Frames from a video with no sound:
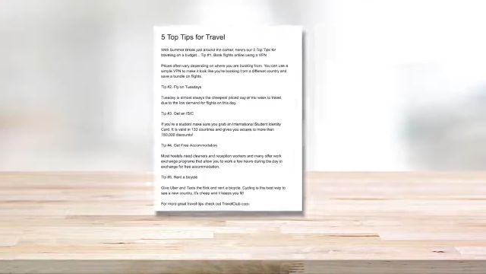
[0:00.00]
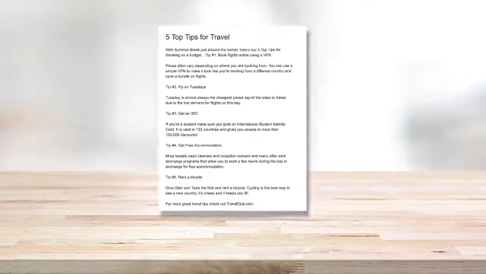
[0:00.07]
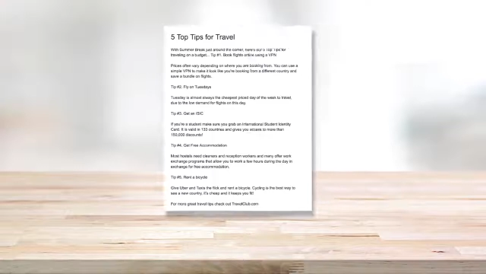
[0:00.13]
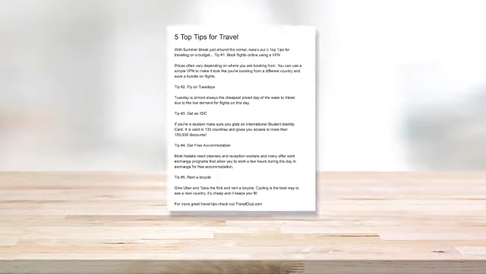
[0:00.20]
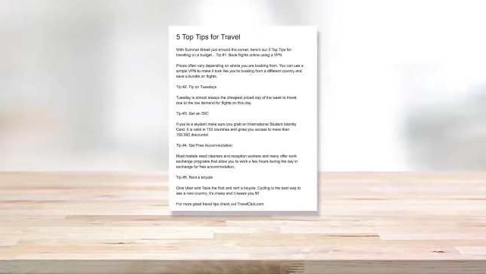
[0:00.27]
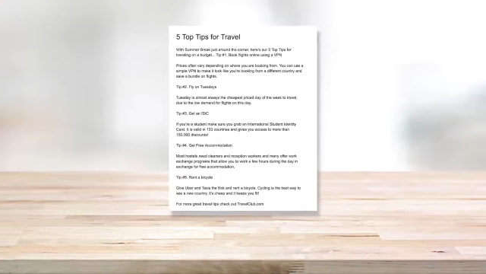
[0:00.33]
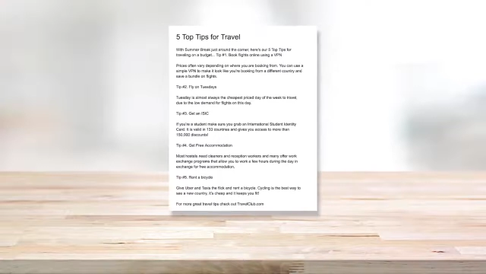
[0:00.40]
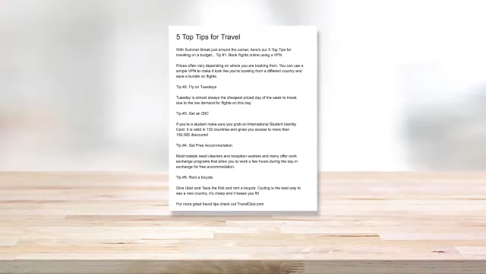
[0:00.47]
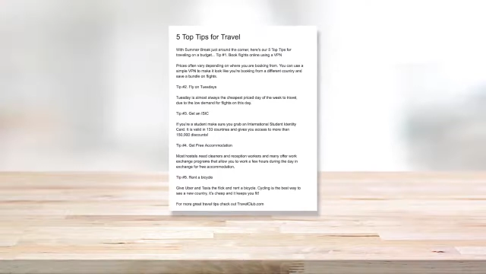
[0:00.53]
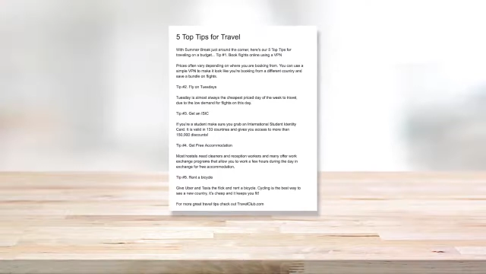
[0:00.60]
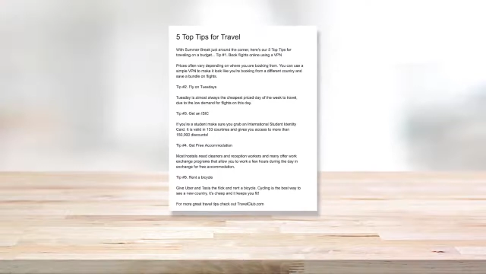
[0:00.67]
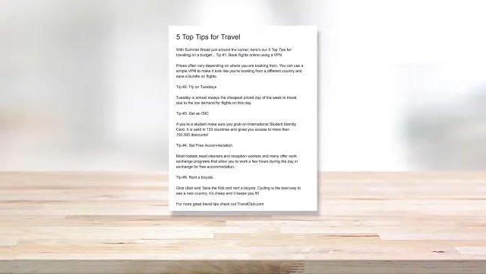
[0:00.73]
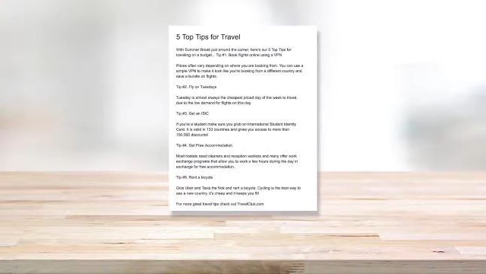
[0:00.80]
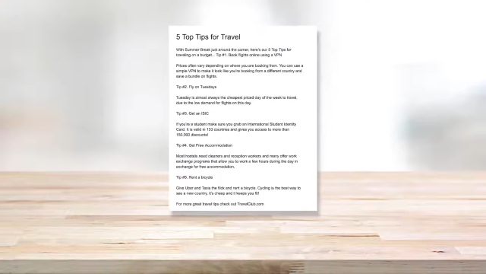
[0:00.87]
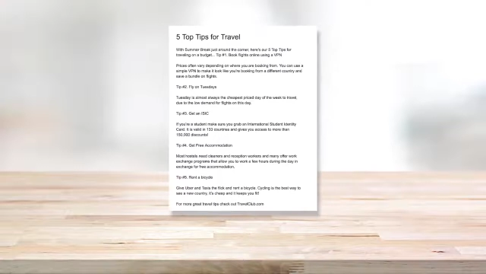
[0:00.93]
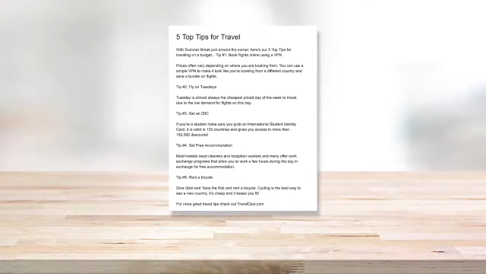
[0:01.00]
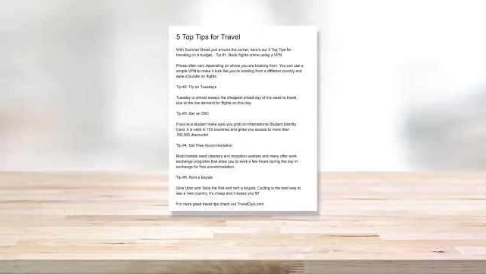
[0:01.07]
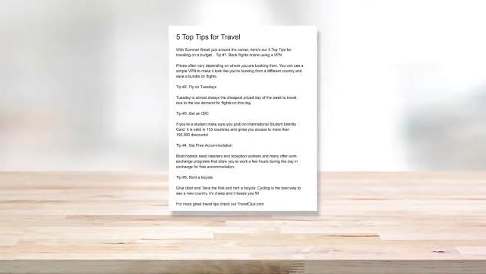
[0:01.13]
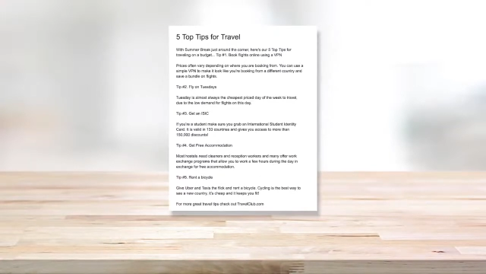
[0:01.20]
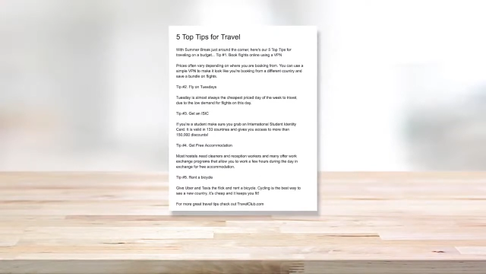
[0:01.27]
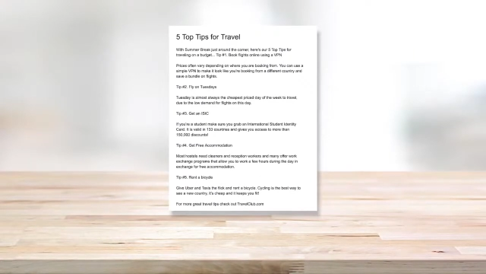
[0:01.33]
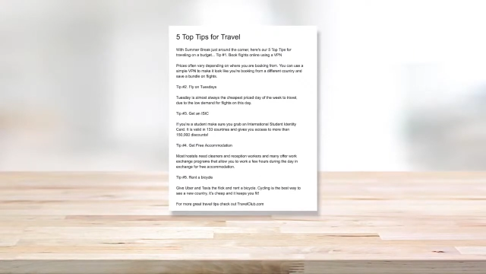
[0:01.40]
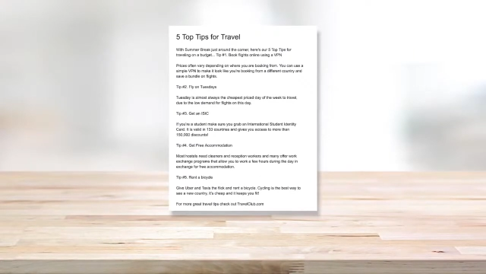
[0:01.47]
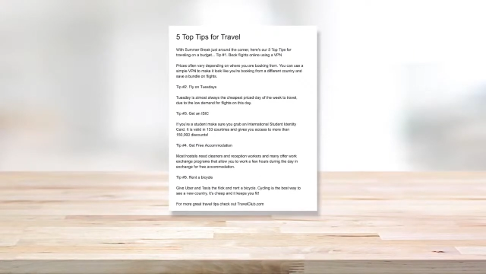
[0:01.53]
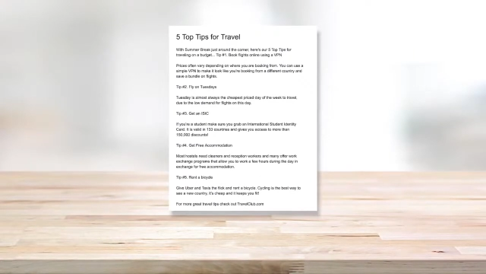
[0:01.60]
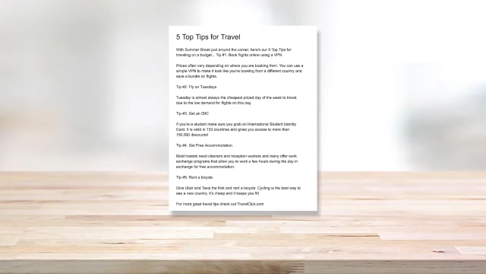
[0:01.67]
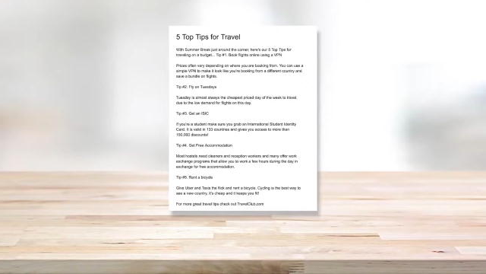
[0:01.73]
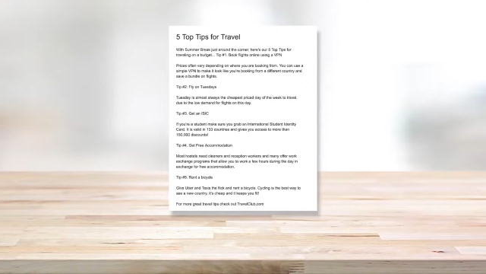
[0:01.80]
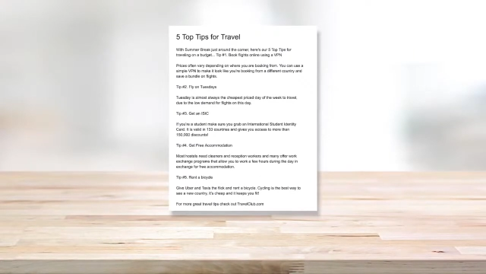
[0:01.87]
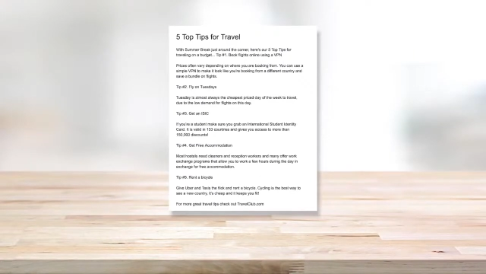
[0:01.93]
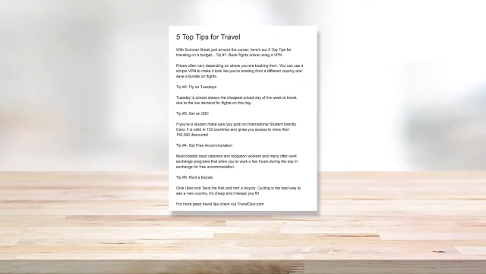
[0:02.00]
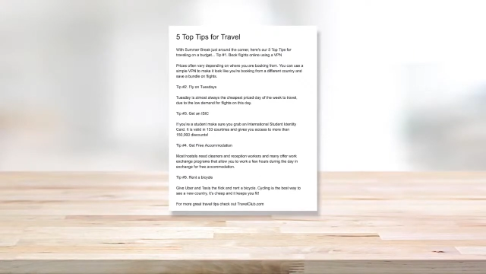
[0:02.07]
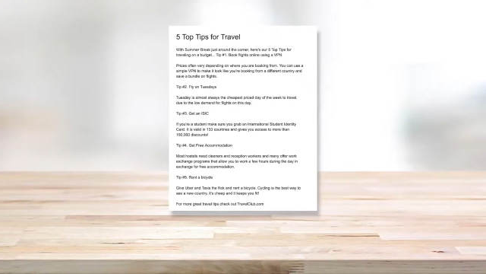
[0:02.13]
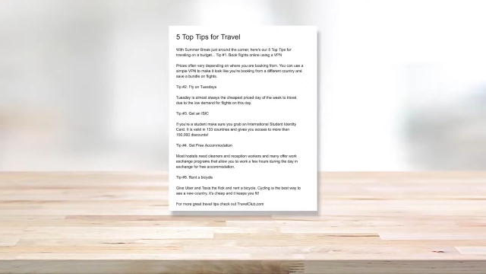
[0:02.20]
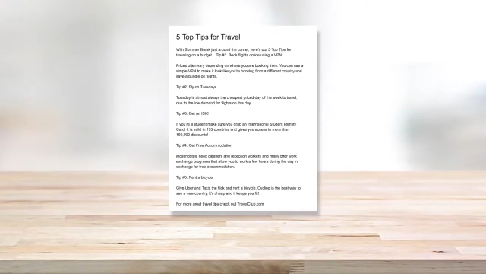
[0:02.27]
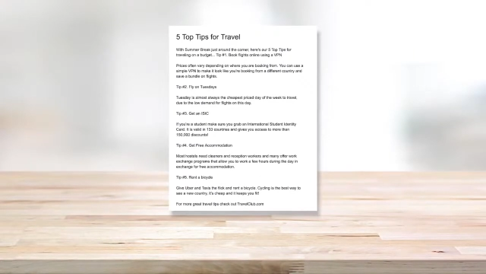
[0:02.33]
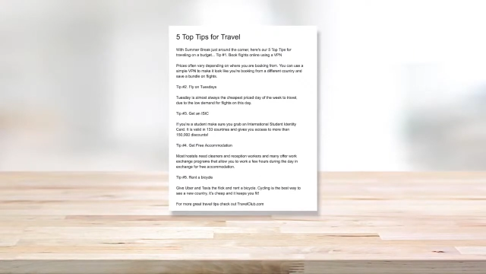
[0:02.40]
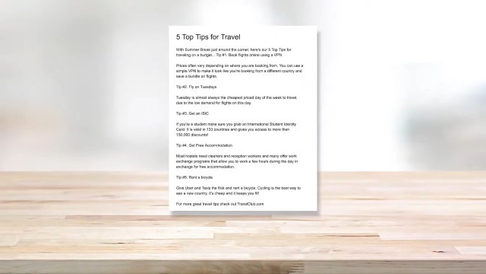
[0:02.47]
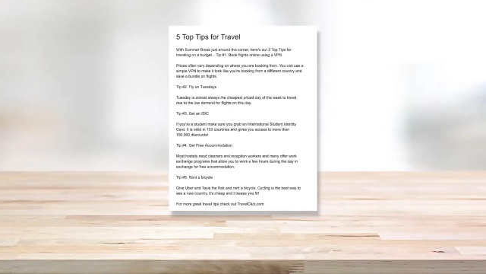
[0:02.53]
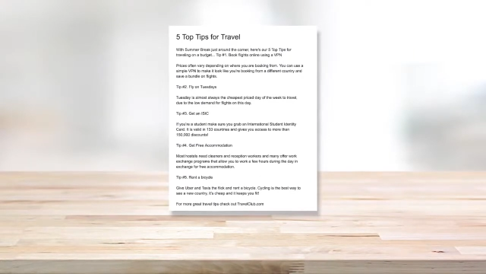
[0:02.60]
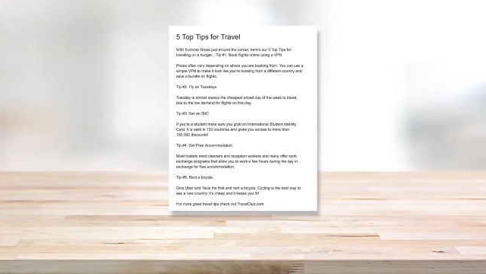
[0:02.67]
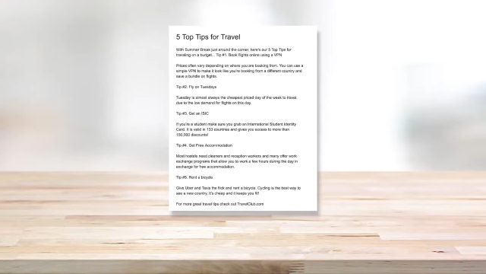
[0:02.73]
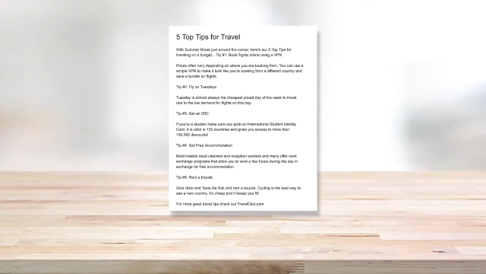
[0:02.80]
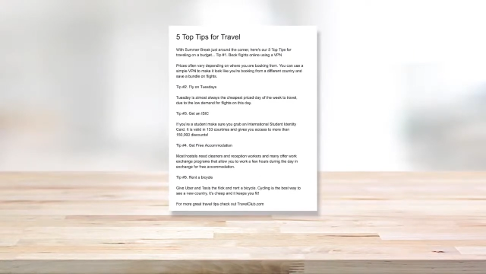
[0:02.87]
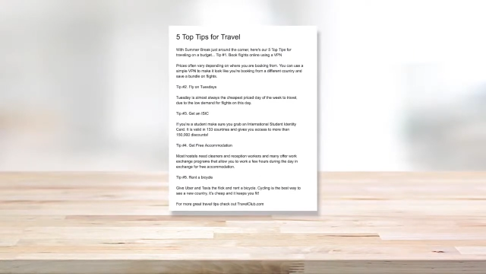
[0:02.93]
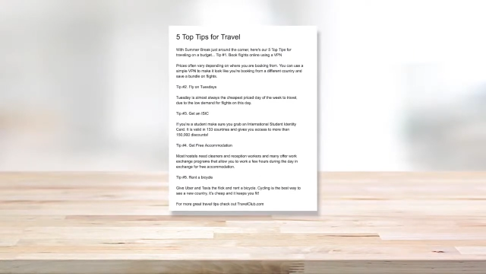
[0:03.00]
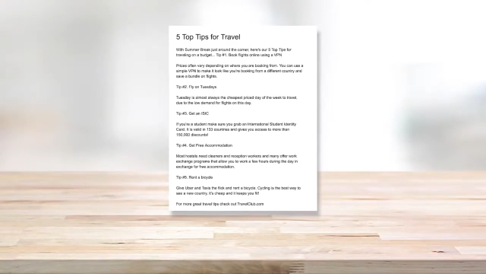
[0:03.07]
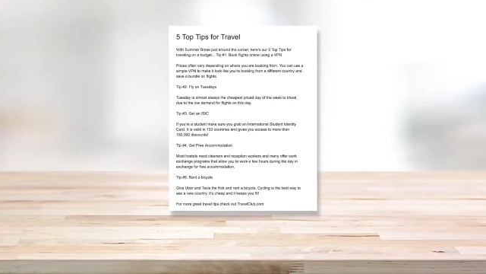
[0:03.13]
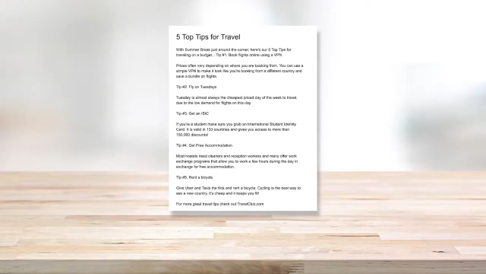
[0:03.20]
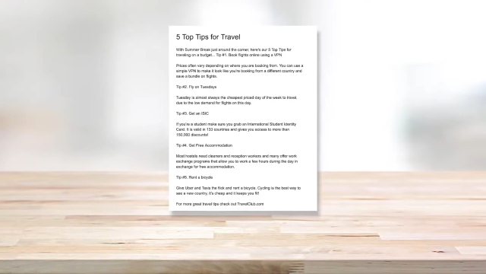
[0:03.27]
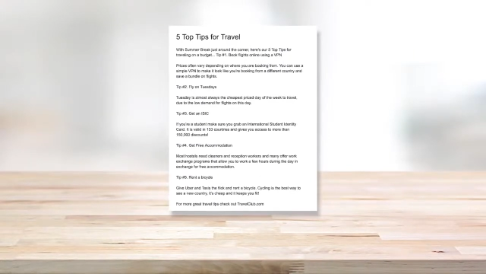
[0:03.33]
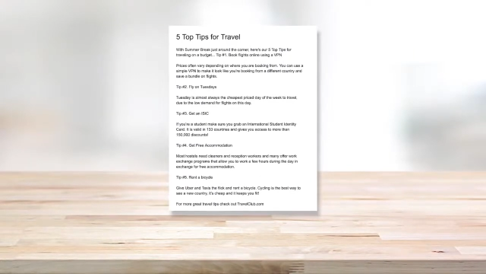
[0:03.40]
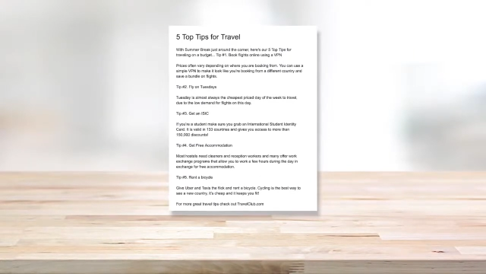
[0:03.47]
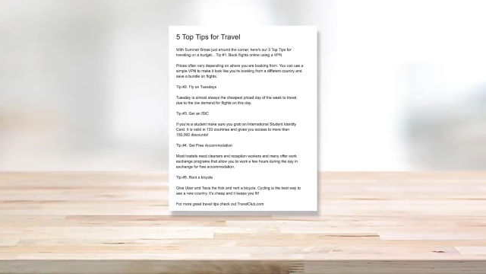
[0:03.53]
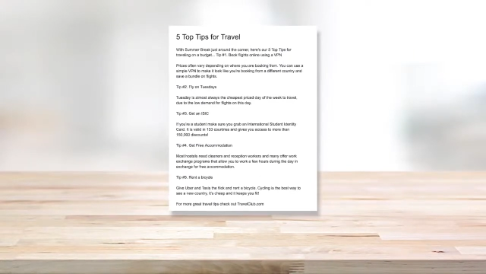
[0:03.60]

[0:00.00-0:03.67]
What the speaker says: Nobody's mouth can be seen.